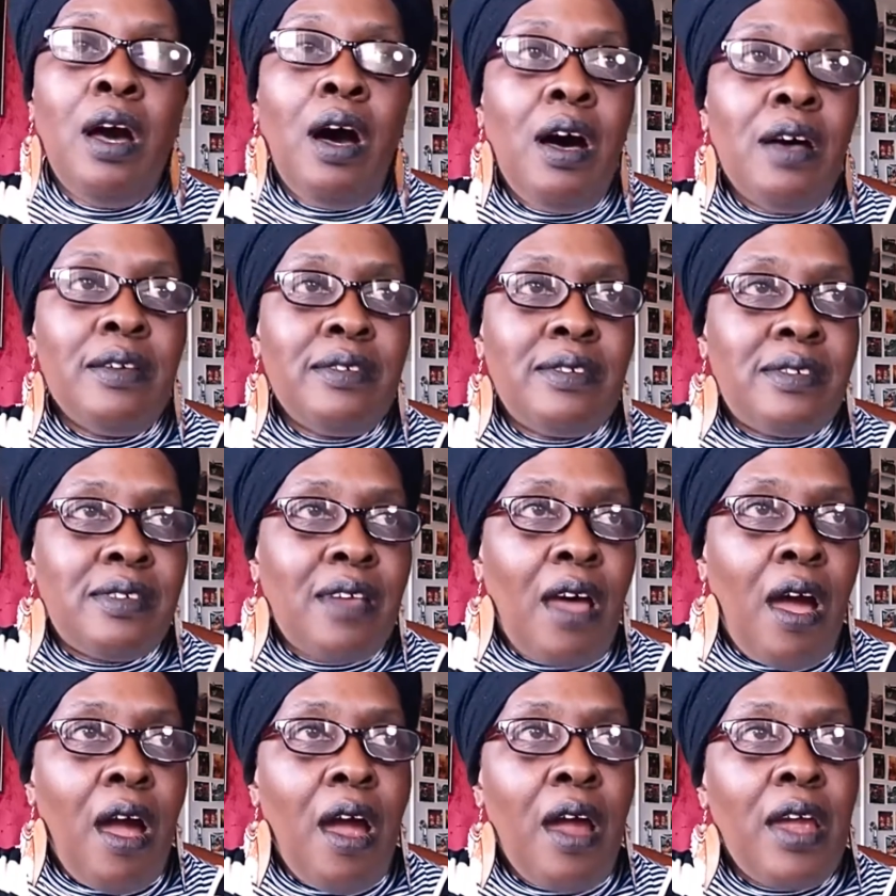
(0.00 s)

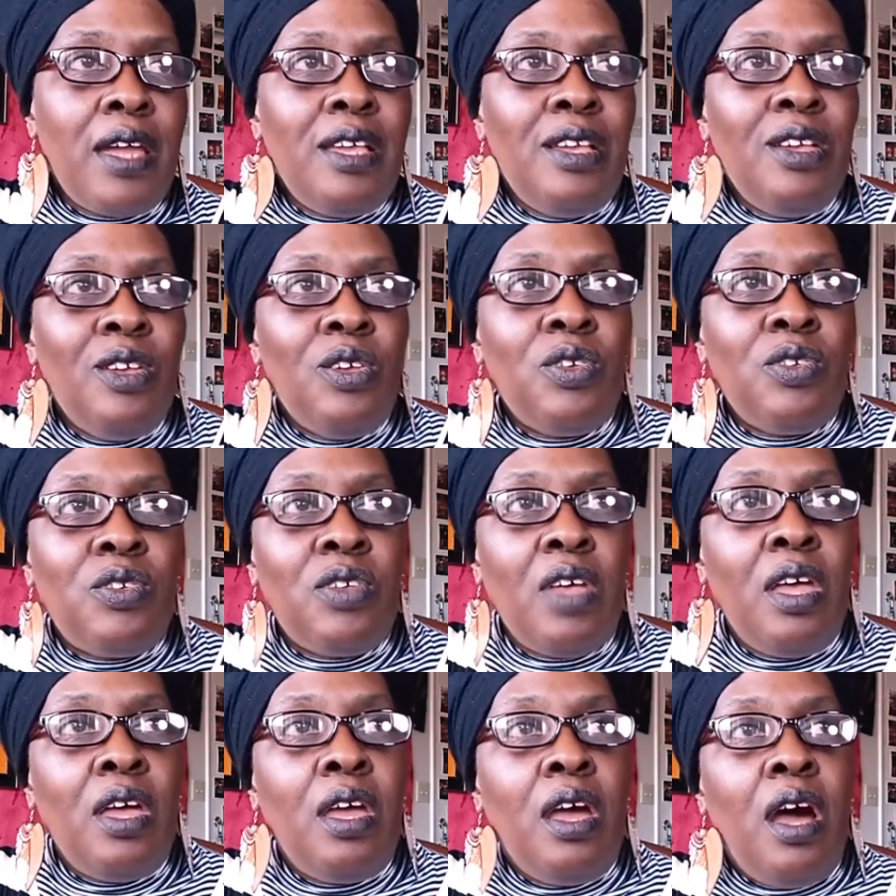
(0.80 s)
AUSAR
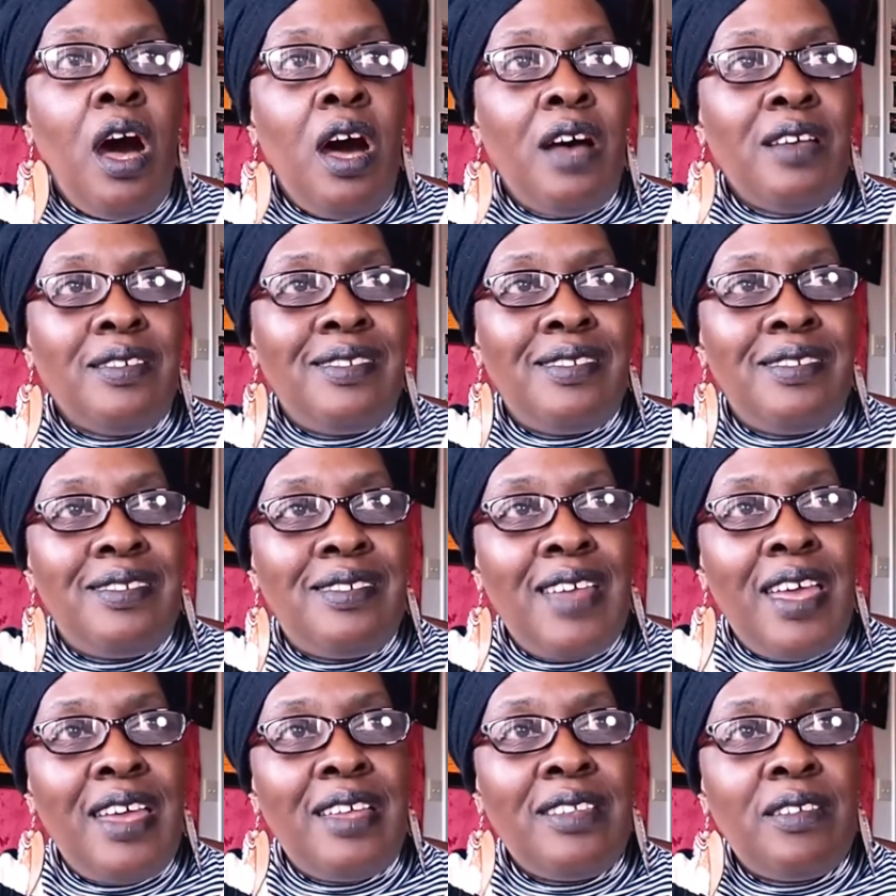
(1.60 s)
is
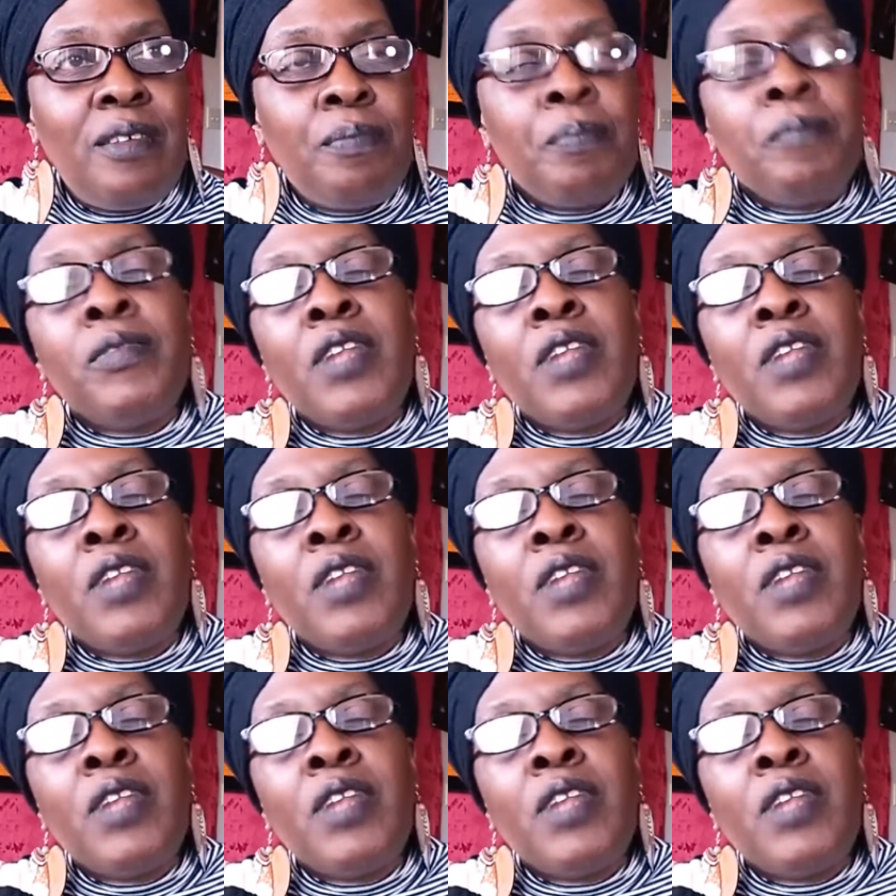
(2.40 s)
Set